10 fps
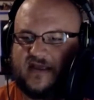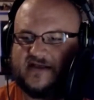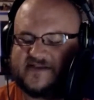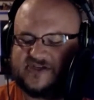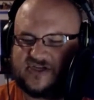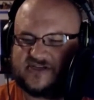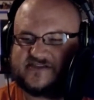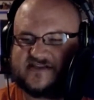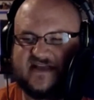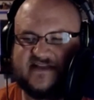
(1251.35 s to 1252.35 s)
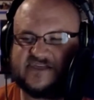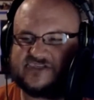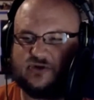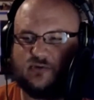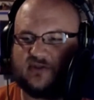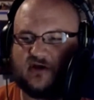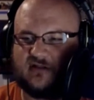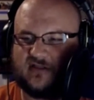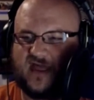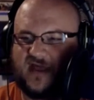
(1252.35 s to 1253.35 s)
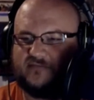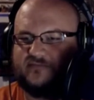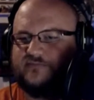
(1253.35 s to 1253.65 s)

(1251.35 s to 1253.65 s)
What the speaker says: because it just teases you with all of that.